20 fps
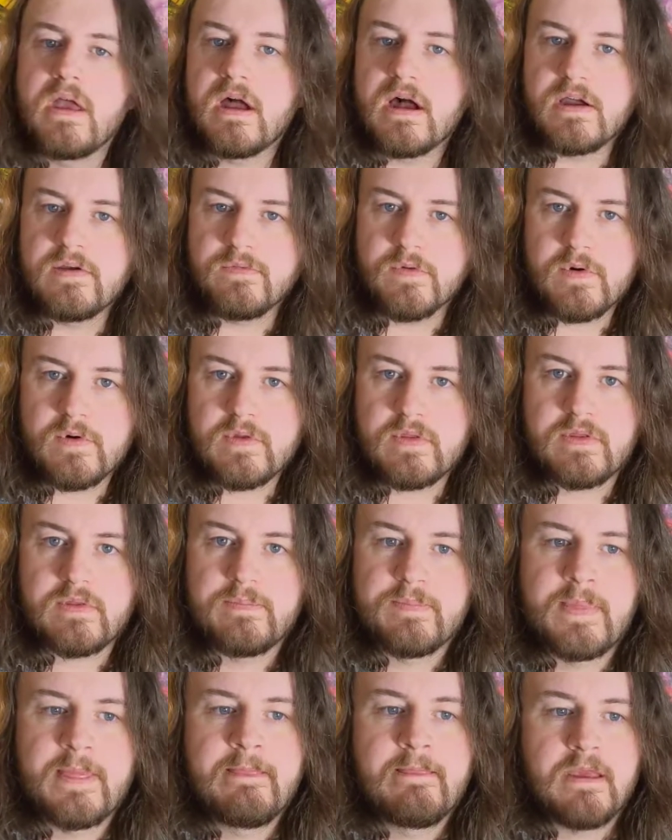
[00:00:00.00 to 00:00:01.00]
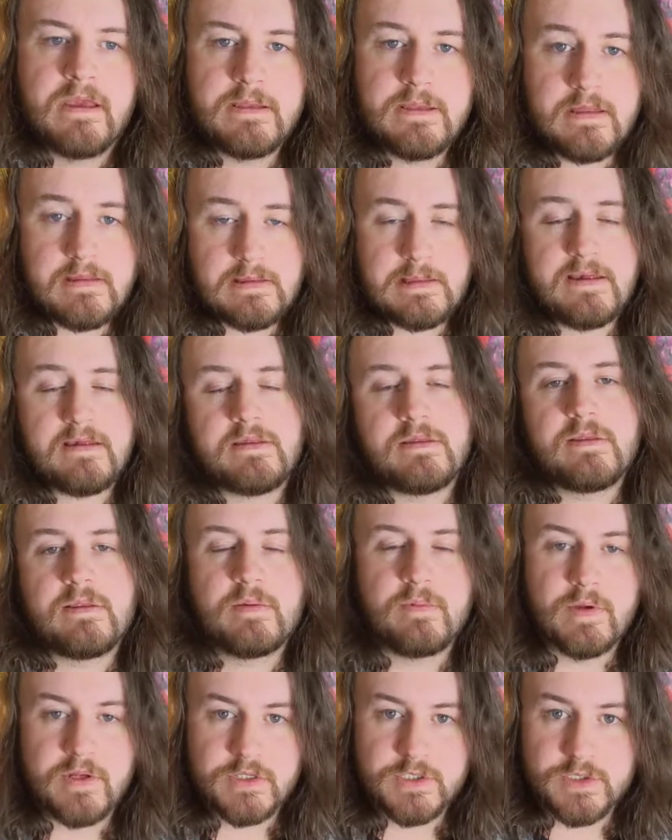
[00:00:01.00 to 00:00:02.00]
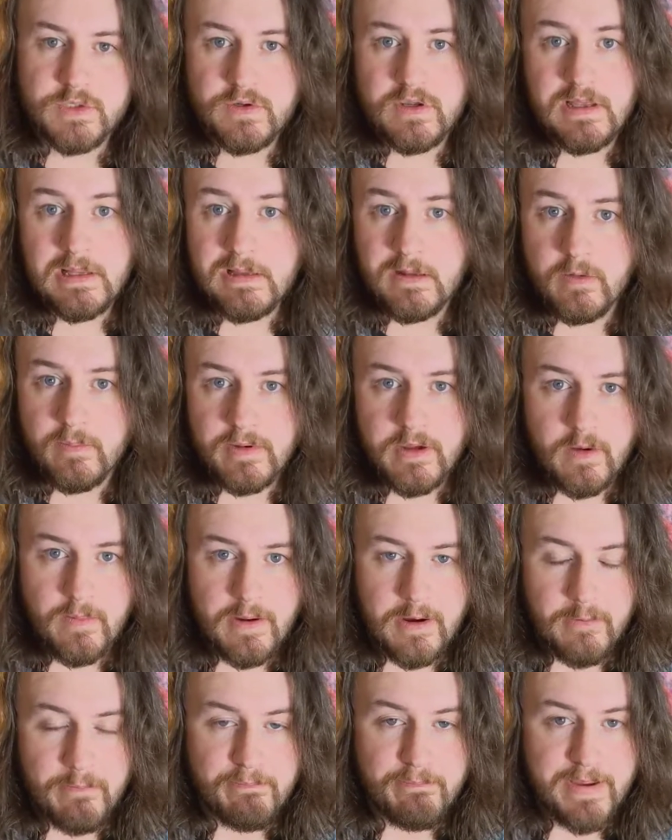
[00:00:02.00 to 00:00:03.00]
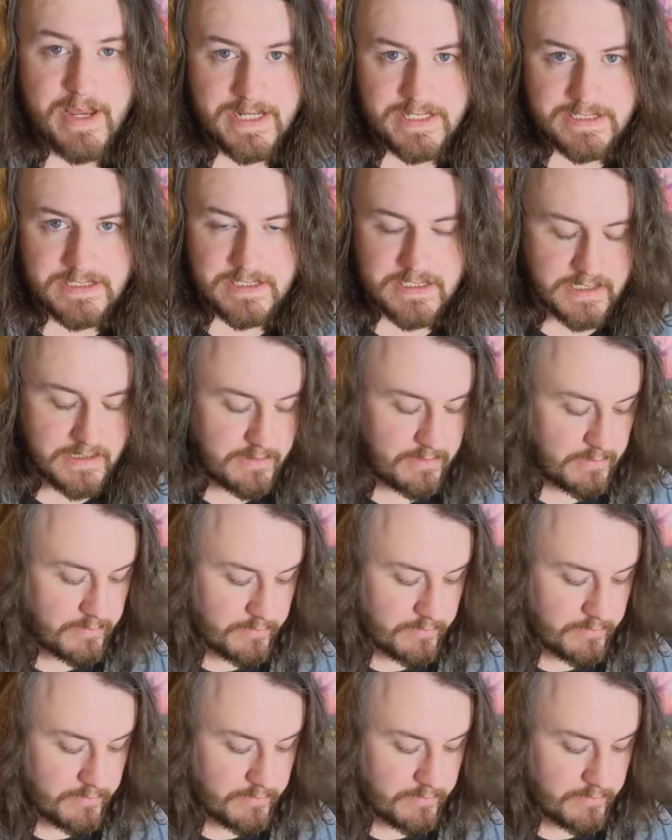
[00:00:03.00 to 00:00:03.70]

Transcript: Hi folks, in this lesson I'm going to show you a little bit about bending.